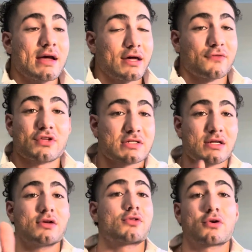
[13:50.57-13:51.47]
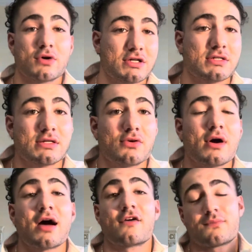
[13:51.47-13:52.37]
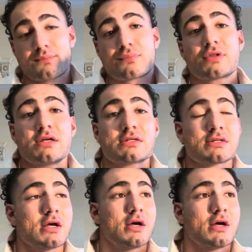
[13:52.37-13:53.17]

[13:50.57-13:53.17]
And if there's any other questions that you have, please